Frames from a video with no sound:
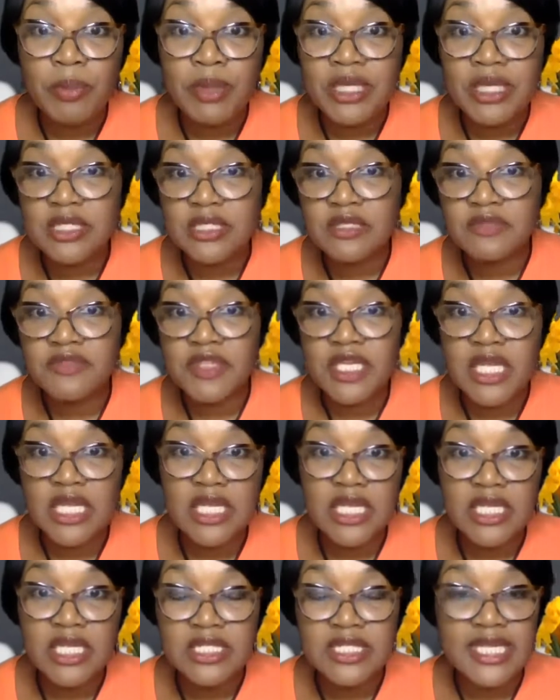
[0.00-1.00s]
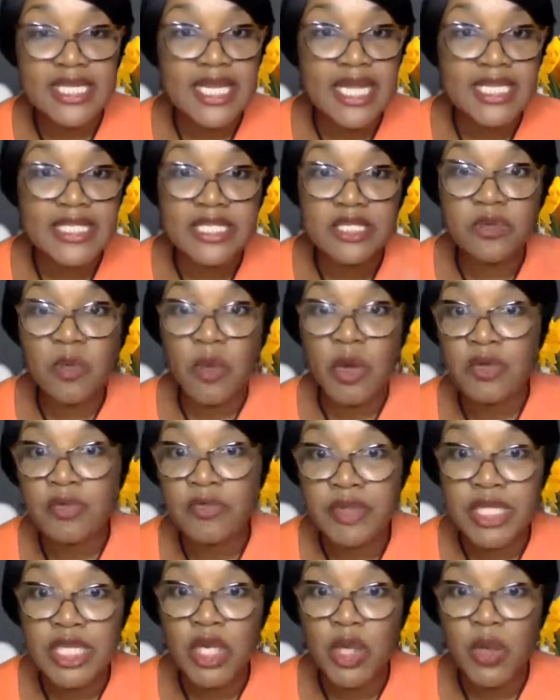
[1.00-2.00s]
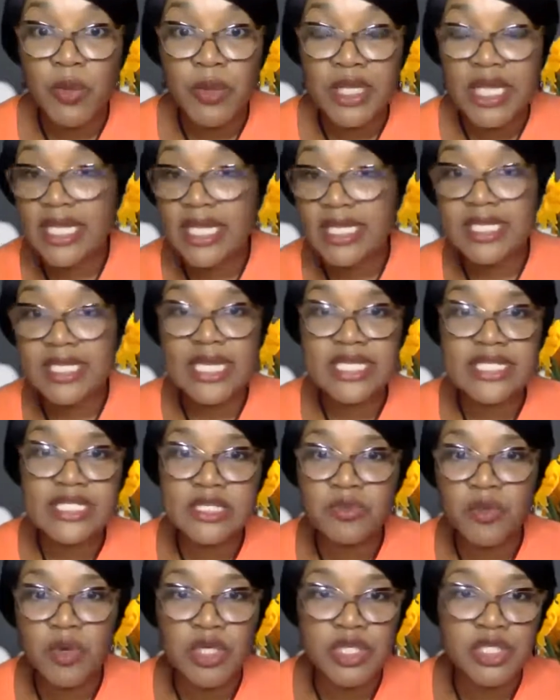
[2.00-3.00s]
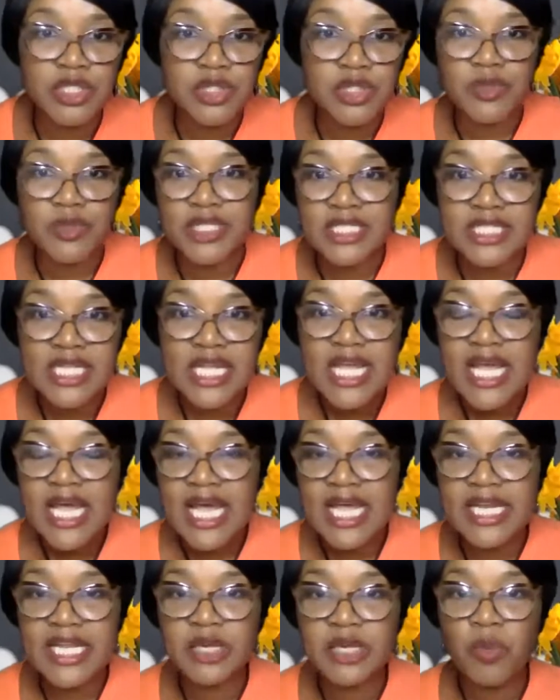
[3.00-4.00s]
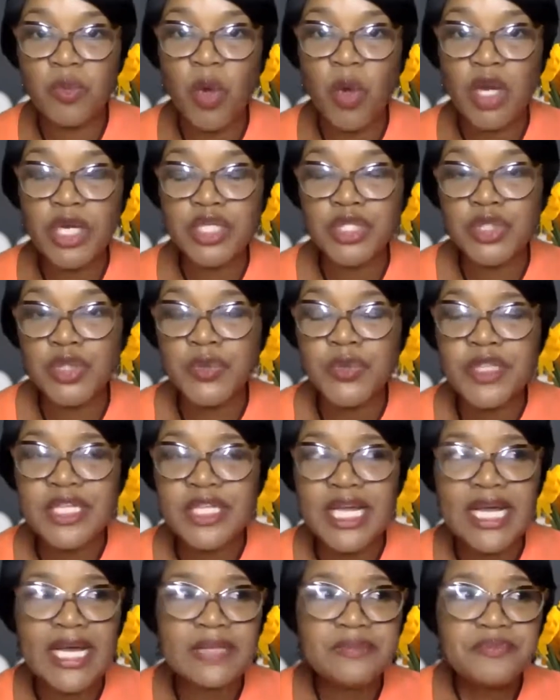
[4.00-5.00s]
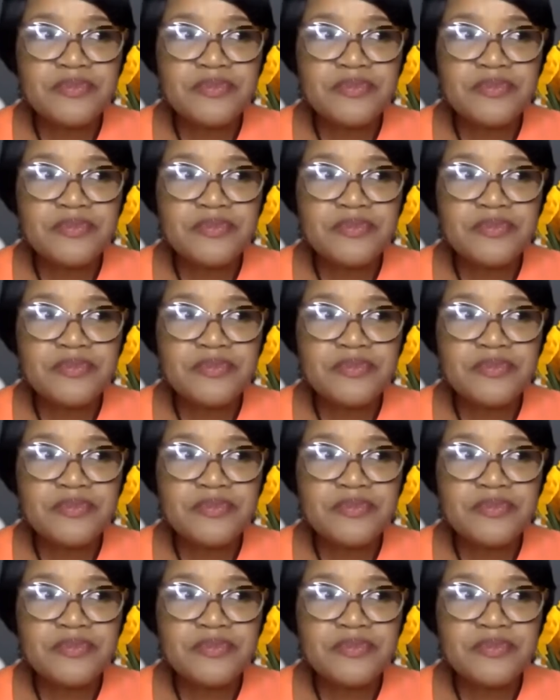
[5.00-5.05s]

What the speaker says: because of the kids, and I didn't want to relocate, and I didn't want to do this, I didn't want to do that.